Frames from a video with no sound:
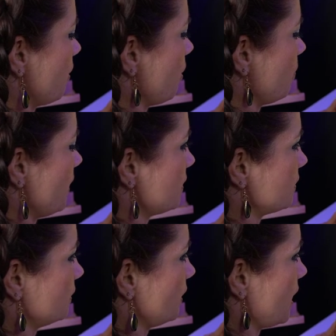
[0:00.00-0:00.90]
always
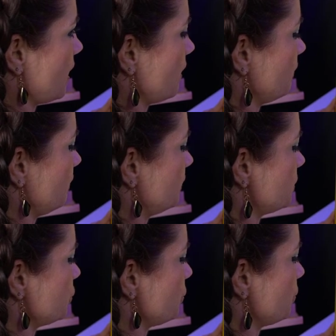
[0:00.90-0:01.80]
love
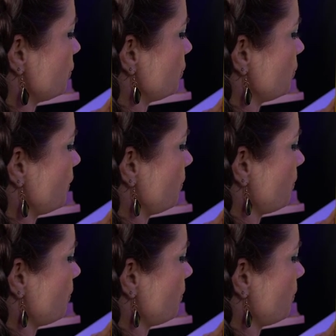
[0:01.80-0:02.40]
to